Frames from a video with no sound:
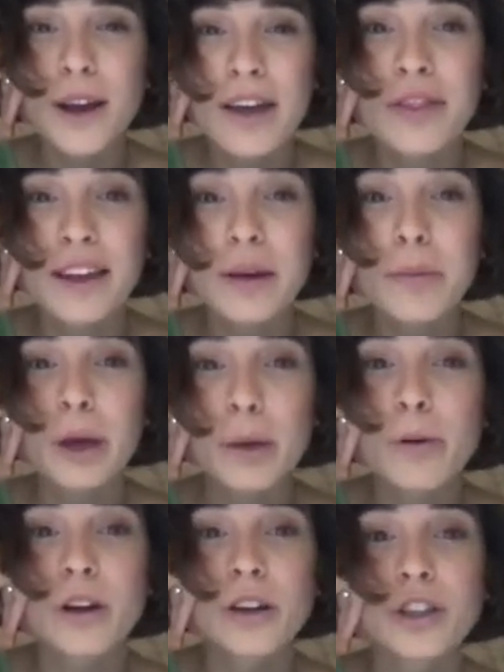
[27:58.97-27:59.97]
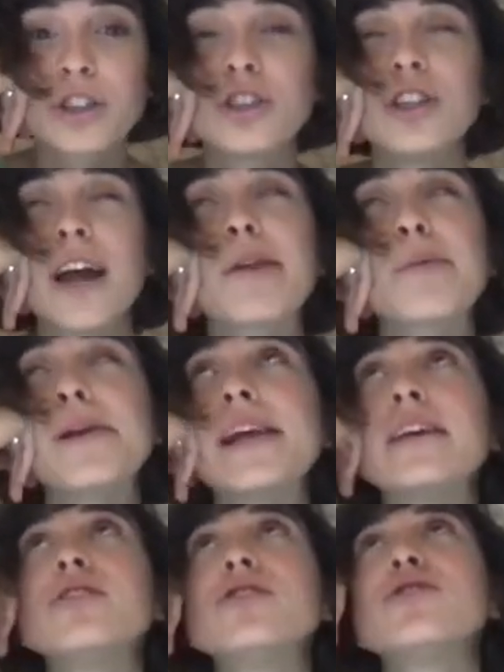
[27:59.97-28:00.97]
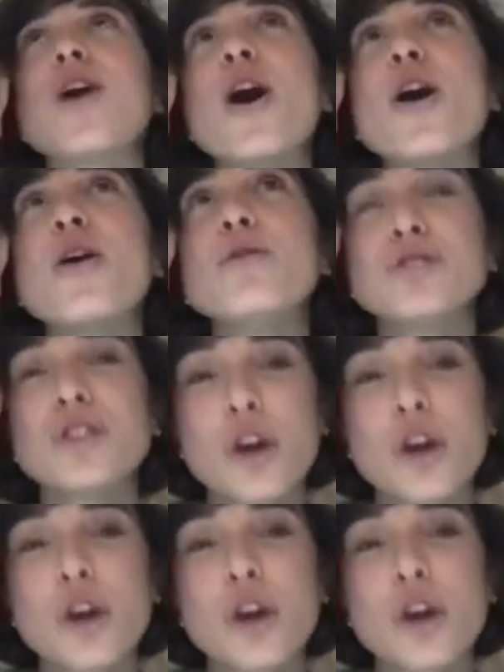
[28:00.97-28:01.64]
I think people are just genuinely so, so